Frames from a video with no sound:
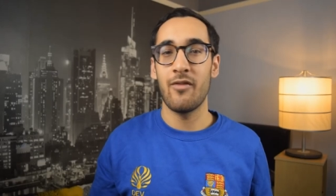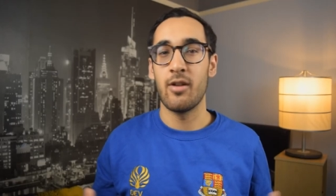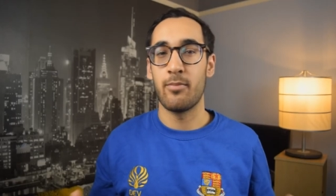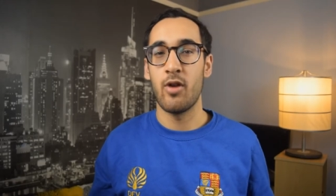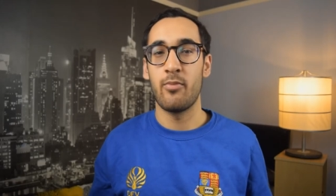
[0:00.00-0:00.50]
we have
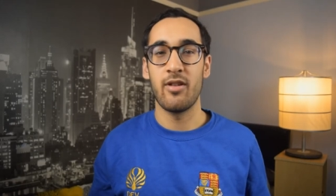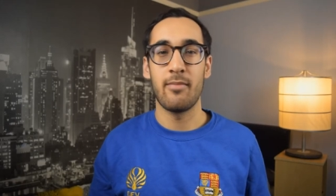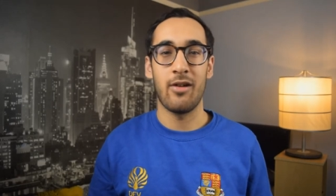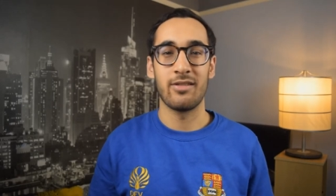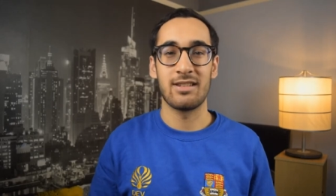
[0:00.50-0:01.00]
an
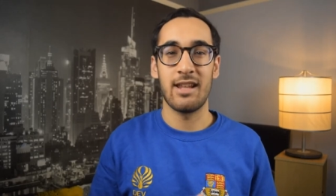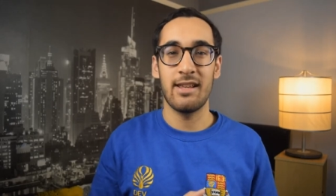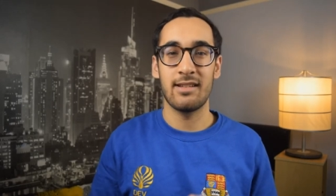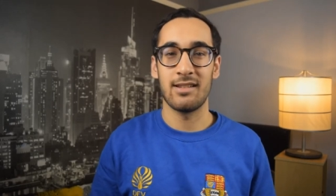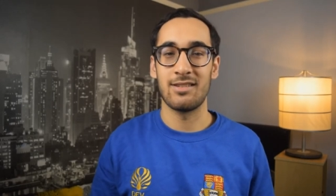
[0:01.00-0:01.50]
appropriate amount of
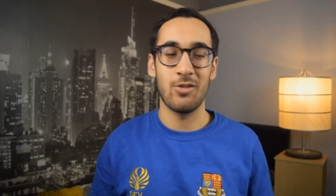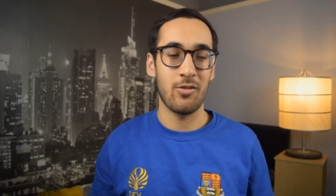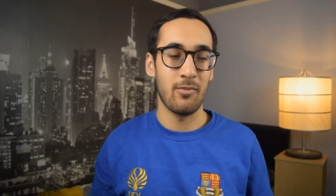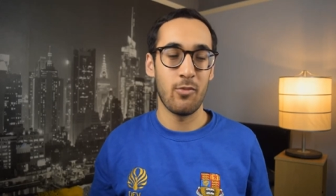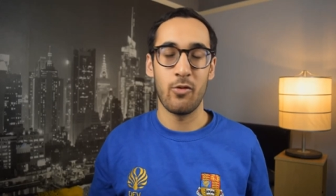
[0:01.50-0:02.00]
snakes, it's
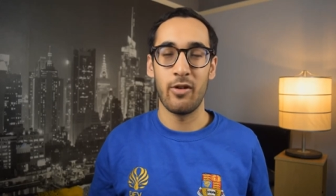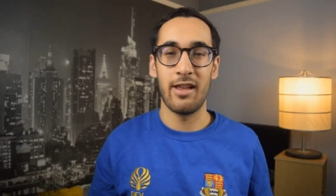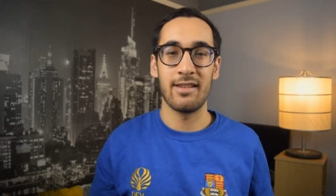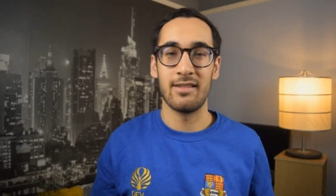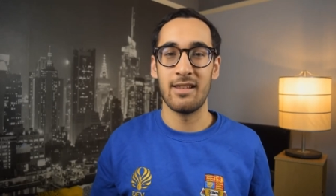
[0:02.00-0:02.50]
not more
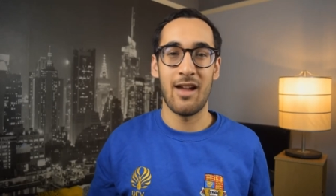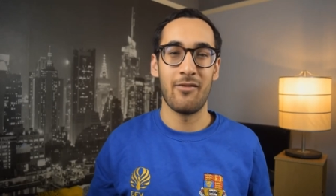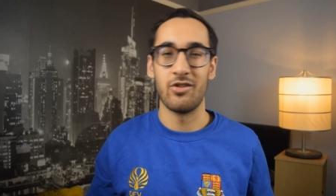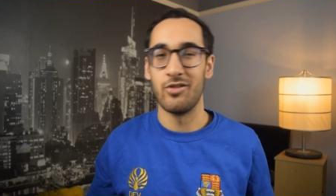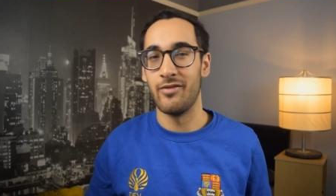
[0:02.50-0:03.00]
or less than the
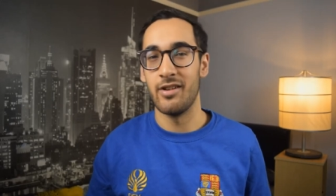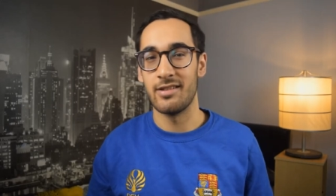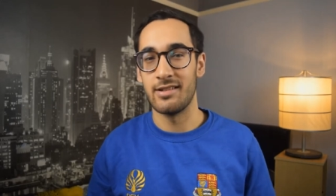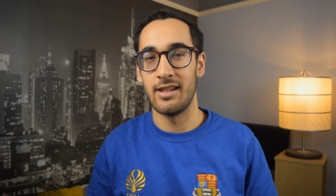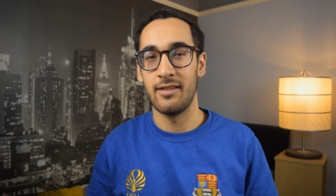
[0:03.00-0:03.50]
average
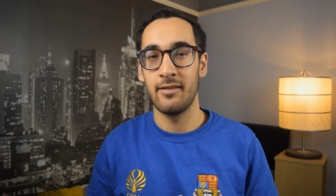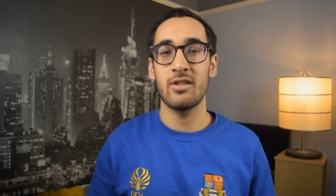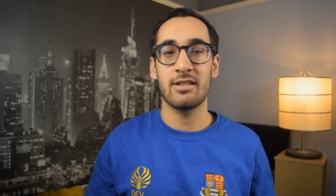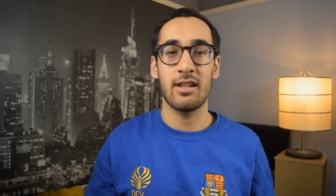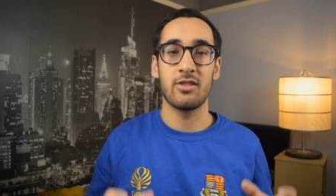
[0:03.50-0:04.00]
university. So
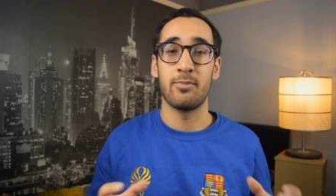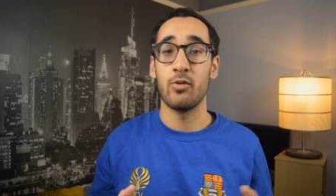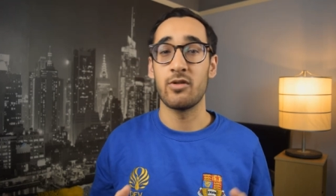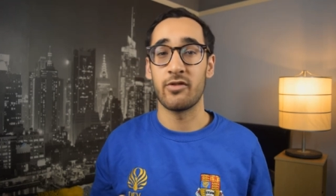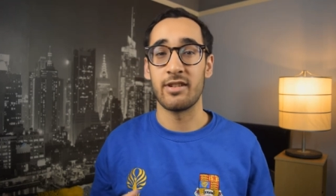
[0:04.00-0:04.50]
I'd just like to
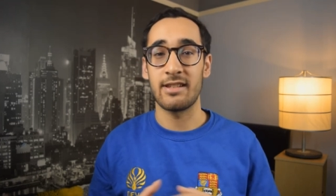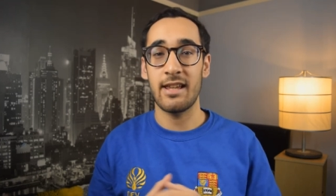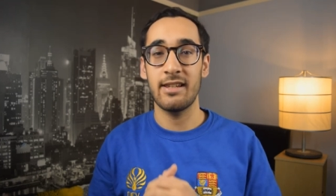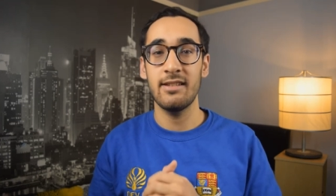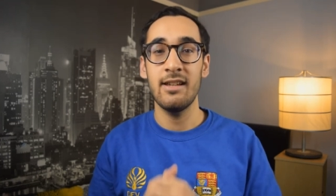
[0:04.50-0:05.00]
pause for a
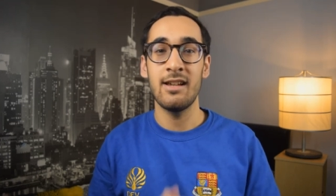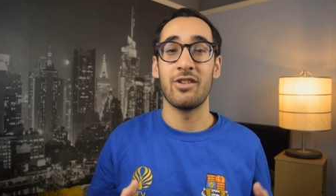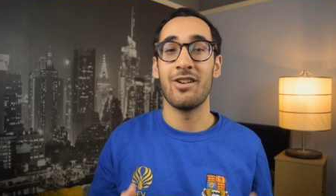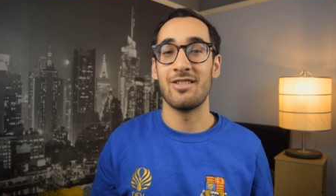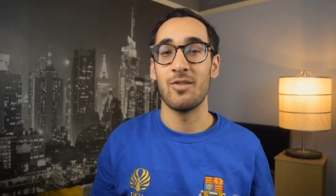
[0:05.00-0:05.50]
second,
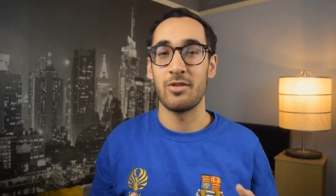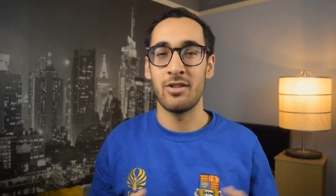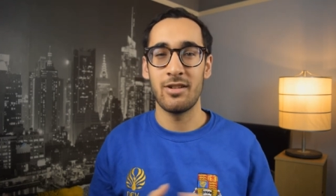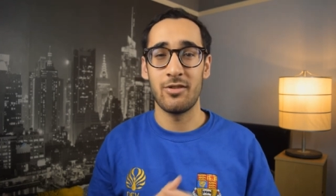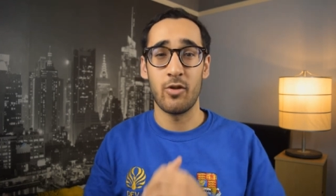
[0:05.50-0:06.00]
give you guys the
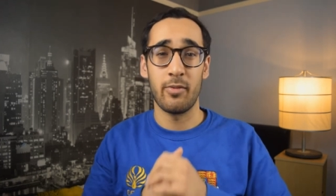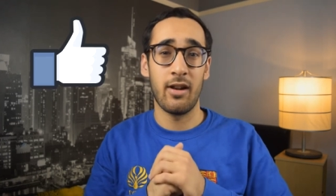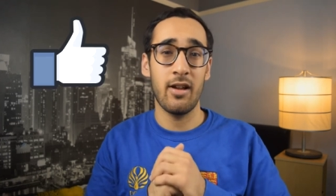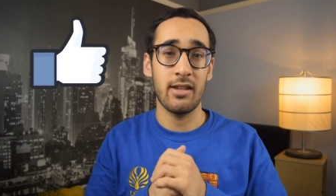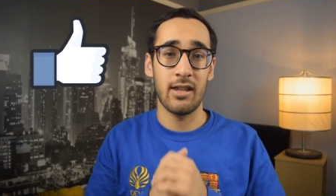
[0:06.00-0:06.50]
opportunity to drop
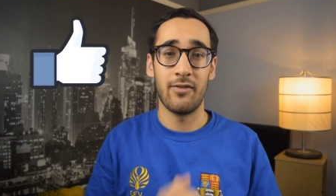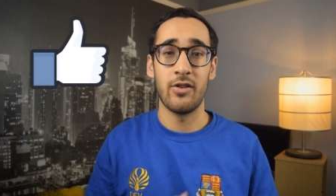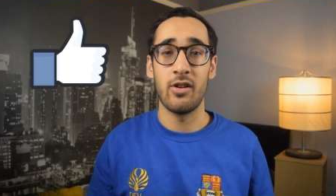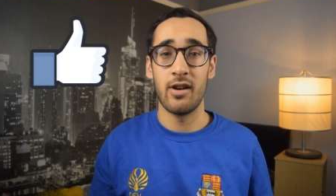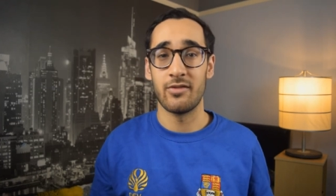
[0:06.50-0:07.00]
a like
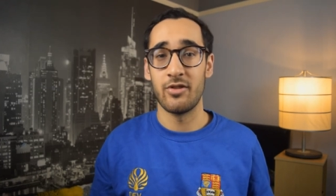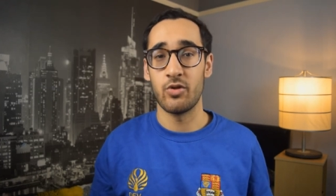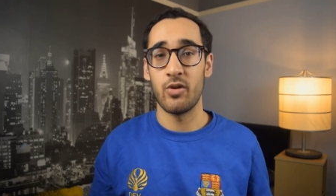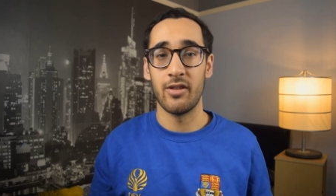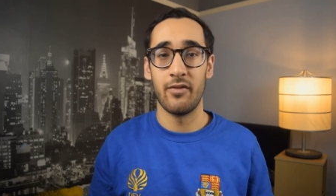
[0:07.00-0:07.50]
if you guys are
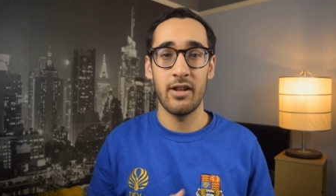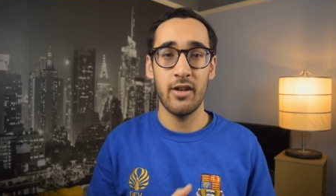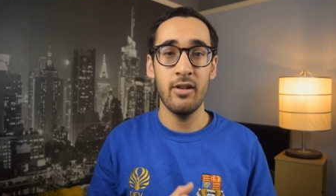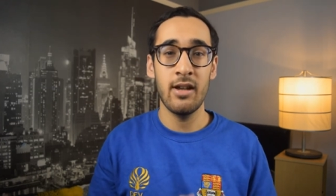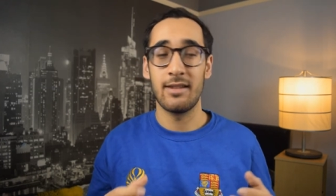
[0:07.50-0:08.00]
enjoying the
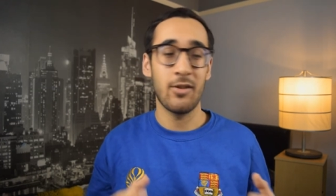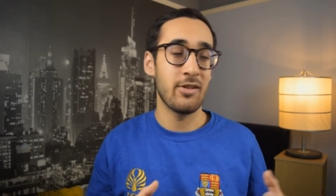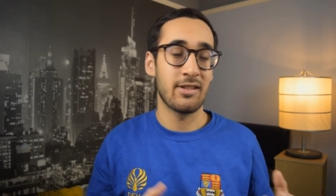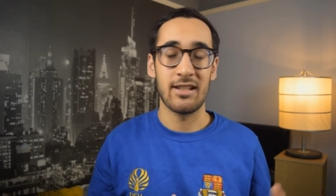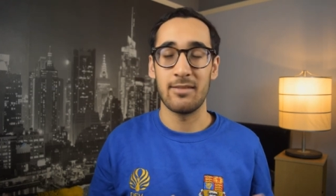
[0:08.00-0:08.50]
video. It
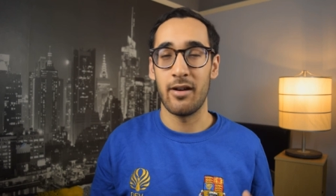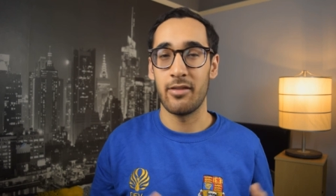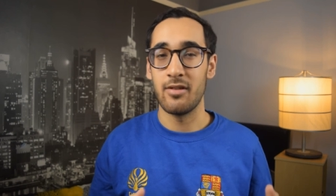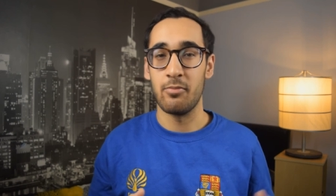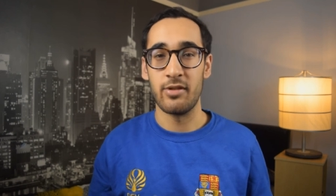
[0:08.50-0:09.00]
only takes
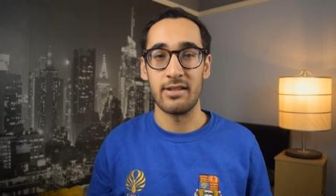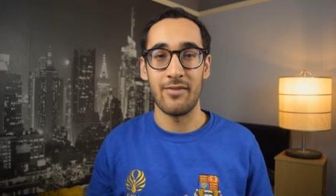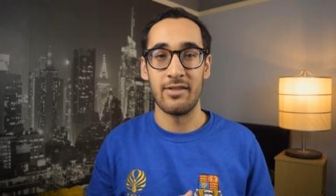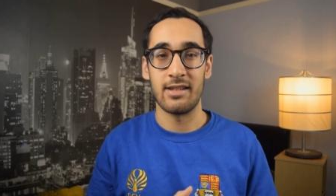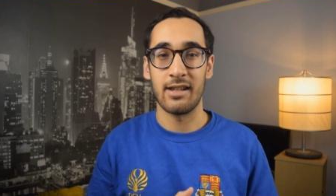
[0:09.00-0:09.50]
about
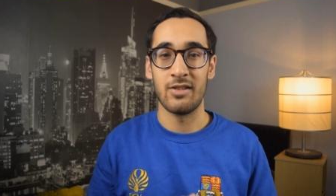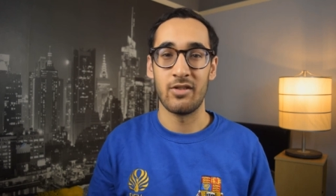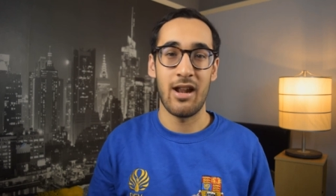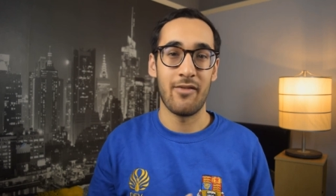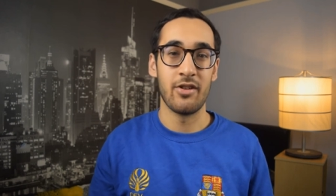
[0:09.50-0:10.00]
3.7
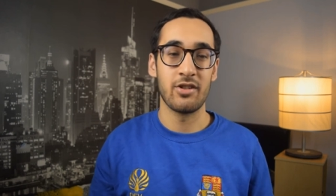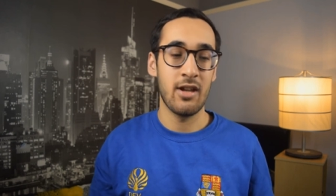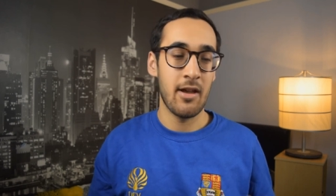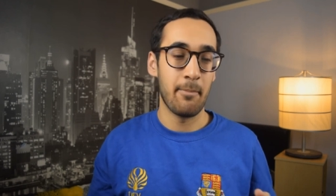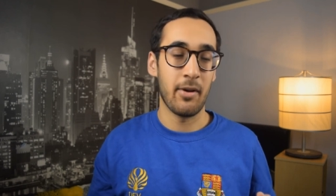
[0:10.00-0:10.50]
seconds on
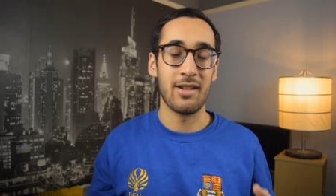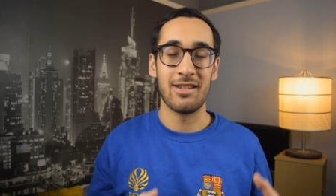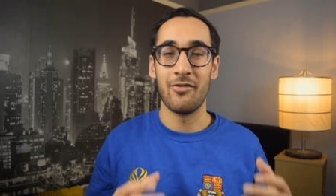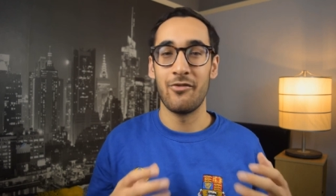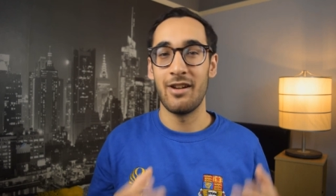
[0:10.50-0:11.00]
average,
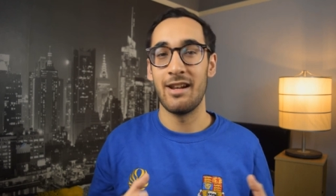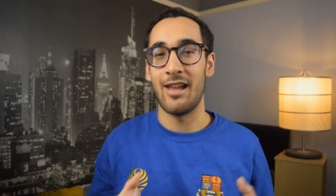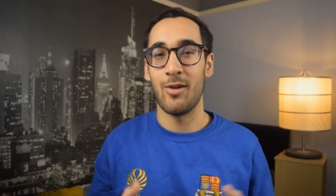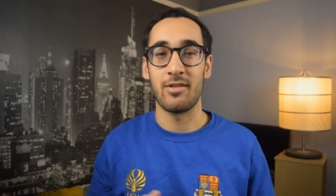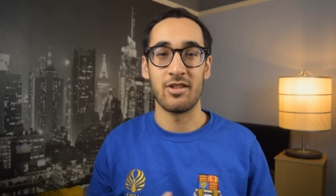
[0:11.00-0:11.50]
but it
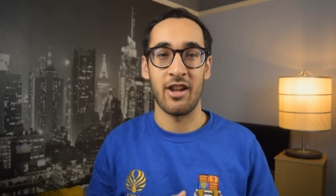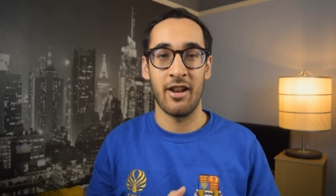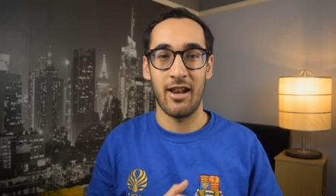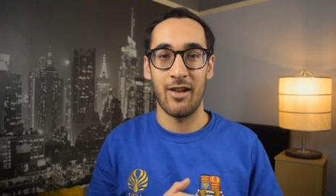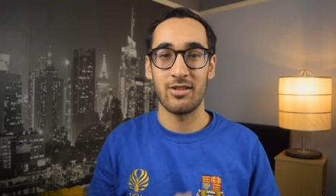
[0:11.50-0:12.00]
really helps the
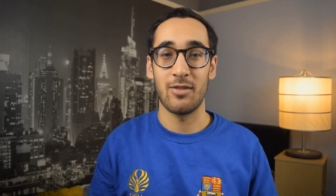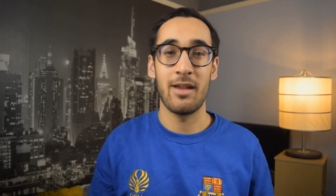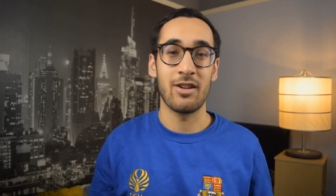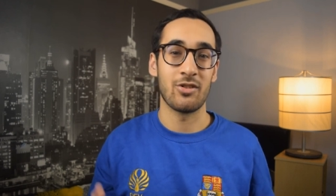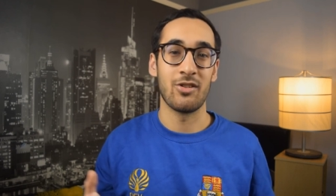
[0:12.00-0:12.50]
channel out, so
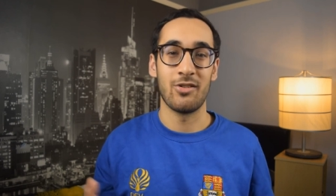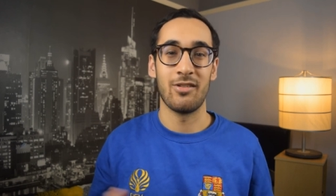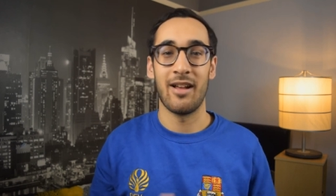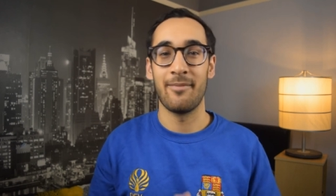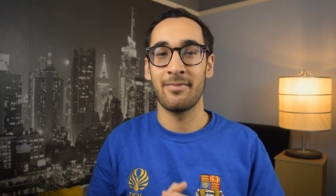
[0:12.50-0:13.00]
make sure you
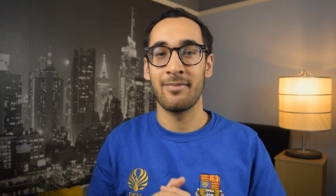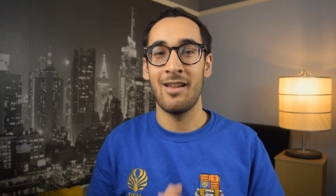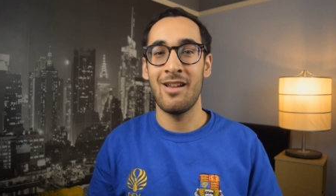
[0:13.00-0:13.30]
do that.